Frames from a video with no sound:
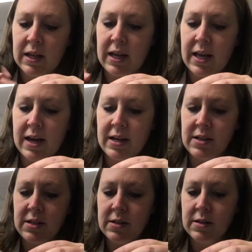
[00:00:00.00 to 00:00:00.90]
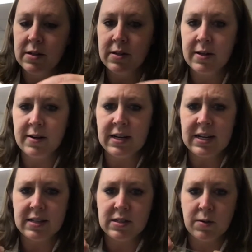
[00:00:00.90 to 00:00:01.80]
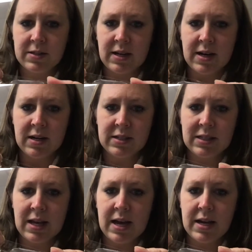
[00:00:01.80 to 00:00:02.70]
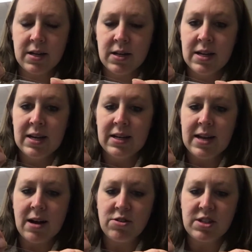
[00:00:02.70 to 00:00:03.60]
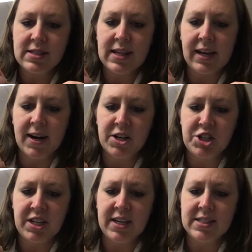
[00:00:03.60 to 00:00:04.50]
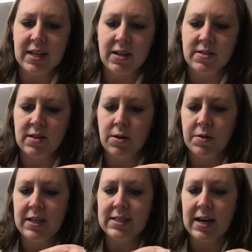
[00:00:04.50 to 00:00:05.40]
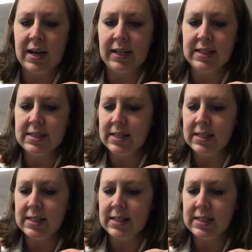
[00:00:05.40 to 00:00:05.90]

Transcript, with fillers: and there it is. So it's on our slide. Now, just like our cheek cells though, these onion